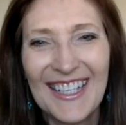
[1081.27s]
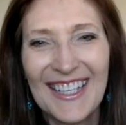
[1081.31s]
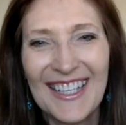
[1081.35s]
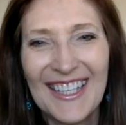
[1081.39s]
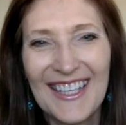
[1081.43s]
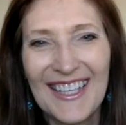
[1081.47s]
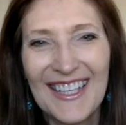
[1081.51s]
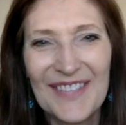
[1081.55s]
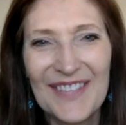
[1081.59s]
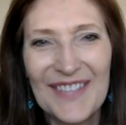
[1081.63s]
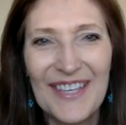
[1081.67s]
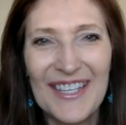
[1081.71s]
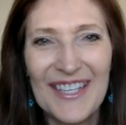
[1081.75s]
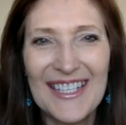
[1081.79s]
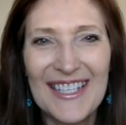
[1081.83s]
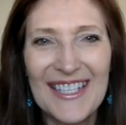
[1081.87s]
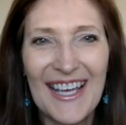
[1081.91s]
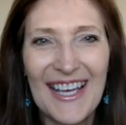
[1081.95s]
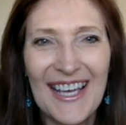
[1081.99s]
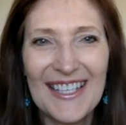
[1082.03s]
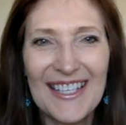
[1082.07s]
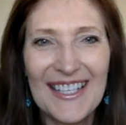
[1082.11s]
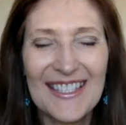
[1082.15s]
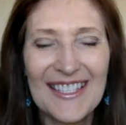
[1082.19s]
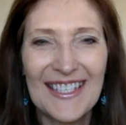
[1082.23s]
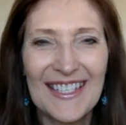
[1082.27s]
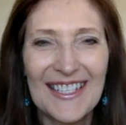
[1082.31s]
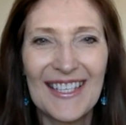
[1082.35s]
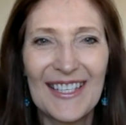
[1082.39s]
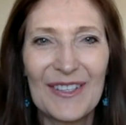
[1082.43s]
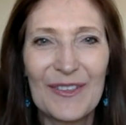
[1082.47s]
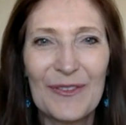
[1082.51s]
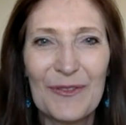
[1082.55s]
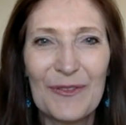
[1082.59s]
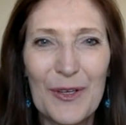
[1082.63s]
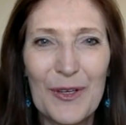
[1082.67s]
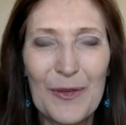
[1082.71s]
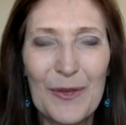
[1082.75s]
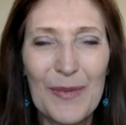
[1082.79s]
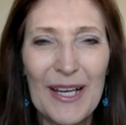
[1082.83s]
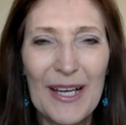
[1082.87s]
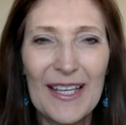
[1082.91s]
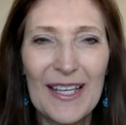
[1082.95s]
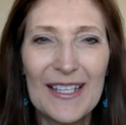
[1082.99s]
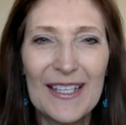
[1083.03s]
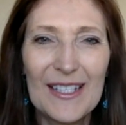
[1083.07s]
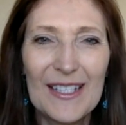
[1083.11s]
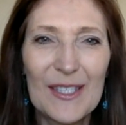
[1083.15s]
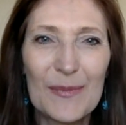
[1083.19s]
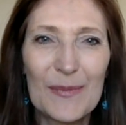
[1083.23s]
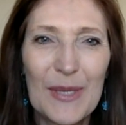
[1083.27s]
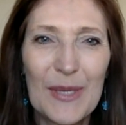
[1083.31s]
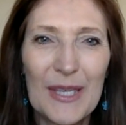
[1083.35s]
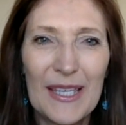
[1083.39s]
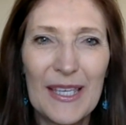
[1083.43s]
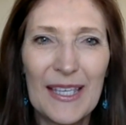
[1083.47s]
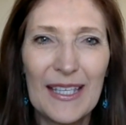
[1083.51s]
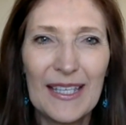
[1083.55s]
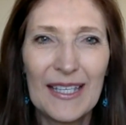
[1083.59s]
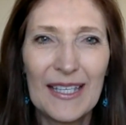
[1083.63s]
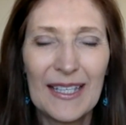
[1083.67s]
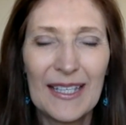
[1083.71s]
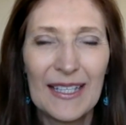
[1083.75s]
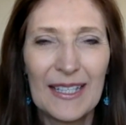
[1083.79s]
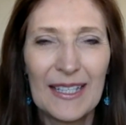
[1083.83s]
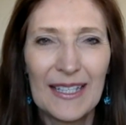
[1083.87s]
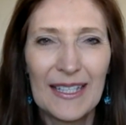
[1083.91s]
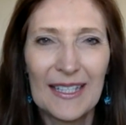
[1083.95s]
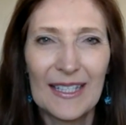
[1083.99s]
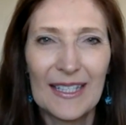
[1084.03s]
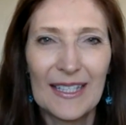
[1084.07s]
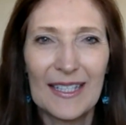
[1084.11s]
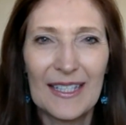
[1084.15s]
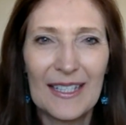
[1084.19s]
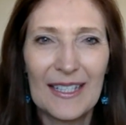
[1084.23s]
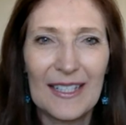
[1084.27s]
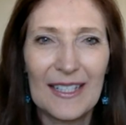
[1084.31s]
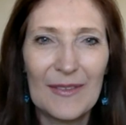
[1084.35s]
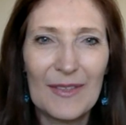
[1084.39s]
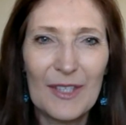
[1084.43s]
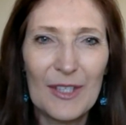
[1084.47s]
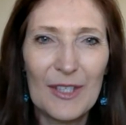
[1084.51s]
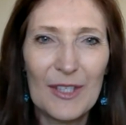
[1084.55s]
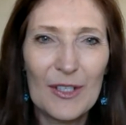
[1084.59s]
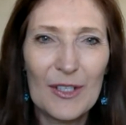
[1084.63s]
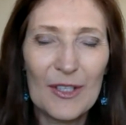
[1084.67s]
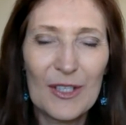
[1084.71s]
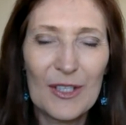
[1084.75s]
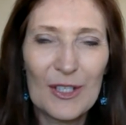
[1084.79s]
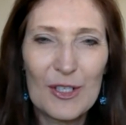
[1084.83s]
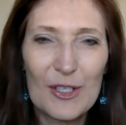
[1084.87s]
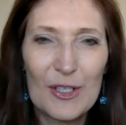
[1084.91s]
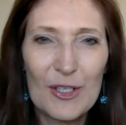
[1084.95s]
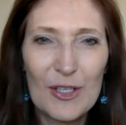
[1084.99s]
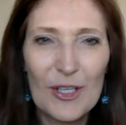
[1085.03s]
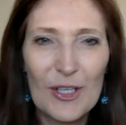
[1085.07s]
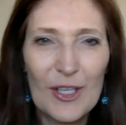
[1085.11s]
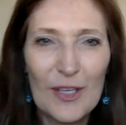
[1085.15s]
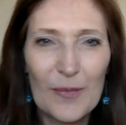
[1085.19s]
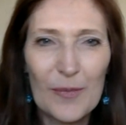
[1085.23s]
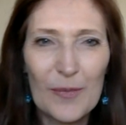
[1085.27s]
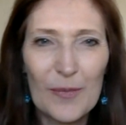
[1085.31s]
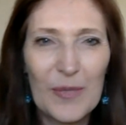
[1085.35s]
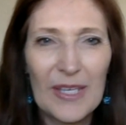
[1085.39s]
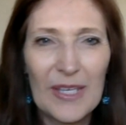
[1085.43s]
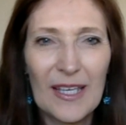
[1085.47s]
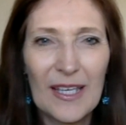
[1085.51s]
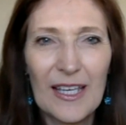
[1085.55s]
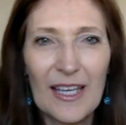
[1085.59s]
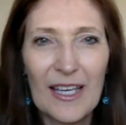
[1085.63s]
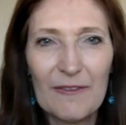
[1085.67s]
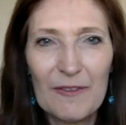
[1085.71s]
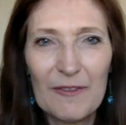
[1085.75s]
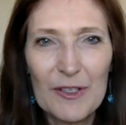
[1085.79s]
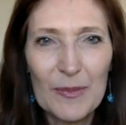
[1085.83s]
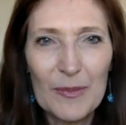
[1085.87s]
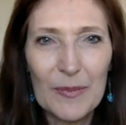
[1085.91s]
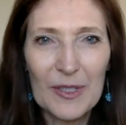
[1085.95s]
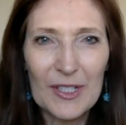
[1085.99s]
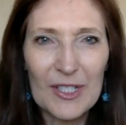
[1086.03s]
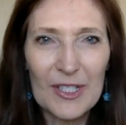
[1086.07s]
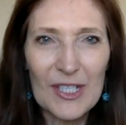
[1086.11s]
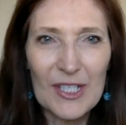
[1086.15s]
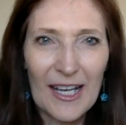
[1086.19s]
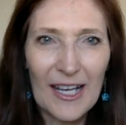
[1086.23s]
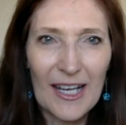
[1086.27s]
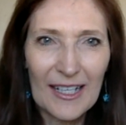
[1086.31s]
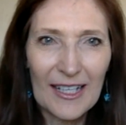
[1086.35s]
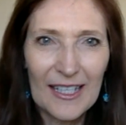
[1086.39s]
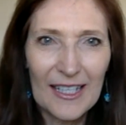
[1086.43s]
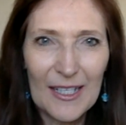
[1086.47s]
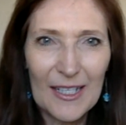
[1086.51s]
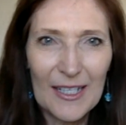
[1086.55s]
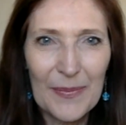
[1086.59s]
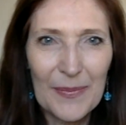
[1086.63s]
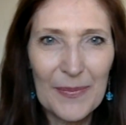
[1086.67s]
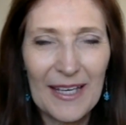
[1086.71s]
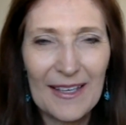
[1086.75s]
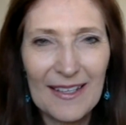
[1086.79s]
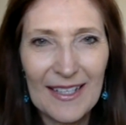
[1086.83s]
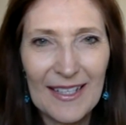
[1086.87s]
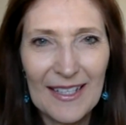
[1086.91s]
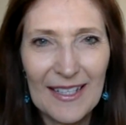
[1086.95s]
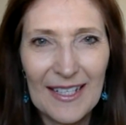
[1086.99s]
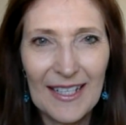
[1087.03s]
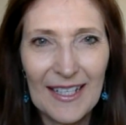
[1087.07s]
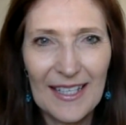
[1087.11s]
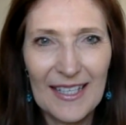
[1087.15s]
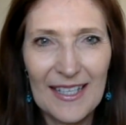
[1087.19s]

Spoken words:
That's fantastic. It reminds me, the journey of being comfortable talking about it.